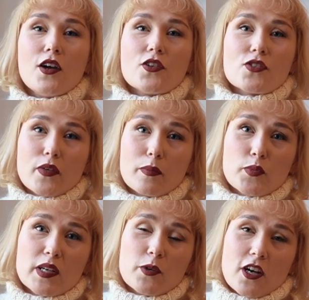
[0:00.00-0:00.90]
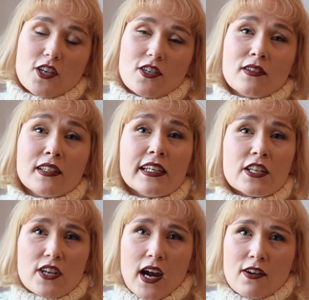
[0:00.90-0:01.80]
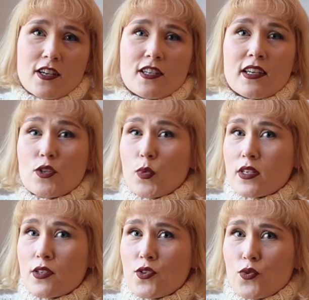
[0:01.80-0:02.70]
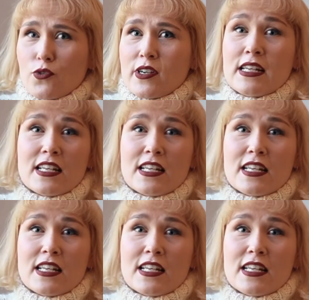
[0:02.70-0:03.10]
So in pre-production, each character, as well as the story,